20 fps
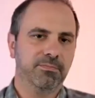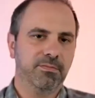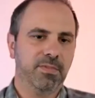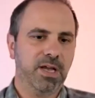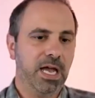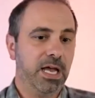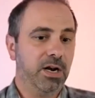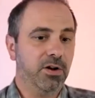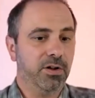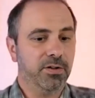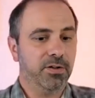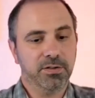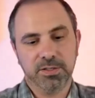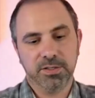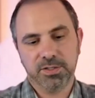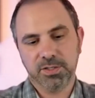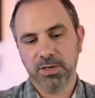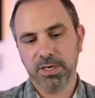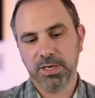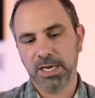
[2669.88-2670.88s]
I don't know.
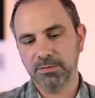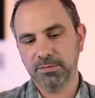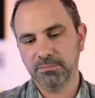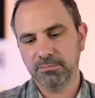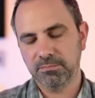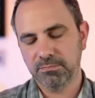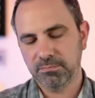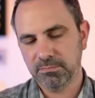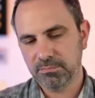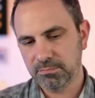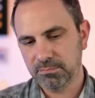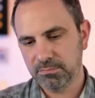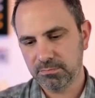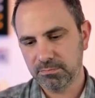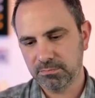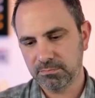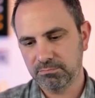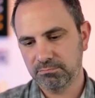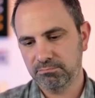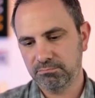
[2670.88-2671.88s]
So
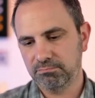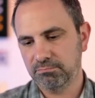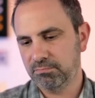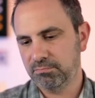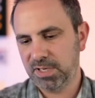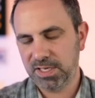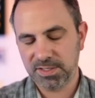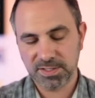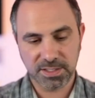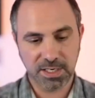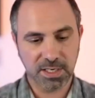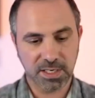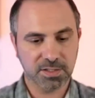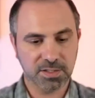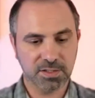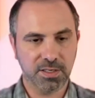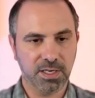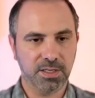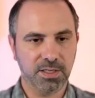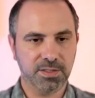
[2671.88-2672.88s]

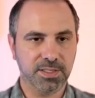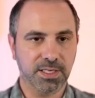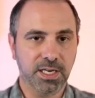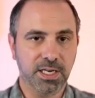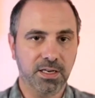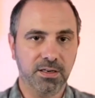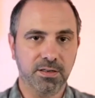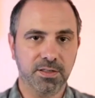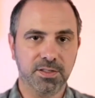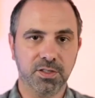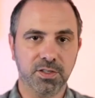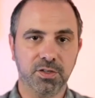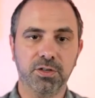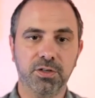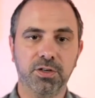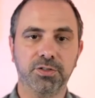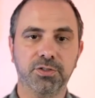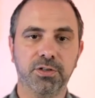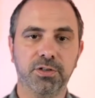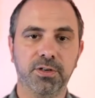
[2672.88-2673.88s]
it's again, it's a good
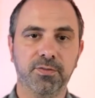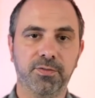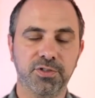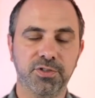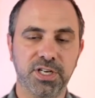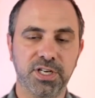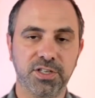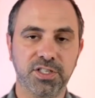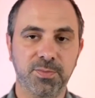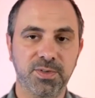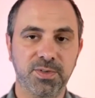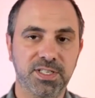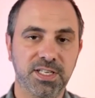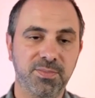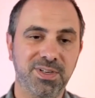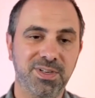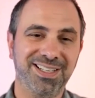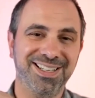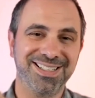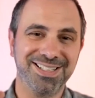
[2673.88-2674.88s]
alternative for ChatGPT
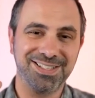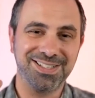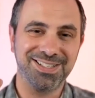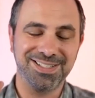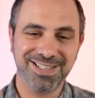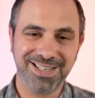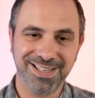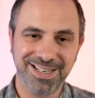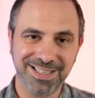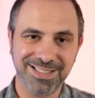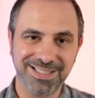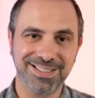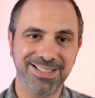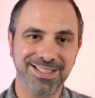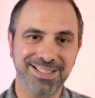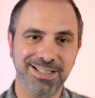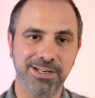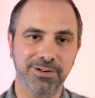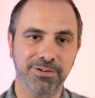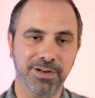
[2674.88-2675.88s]
because it's connected to
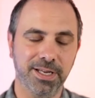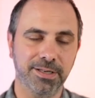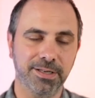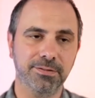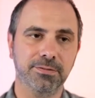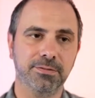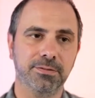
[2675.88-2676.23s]
the internet.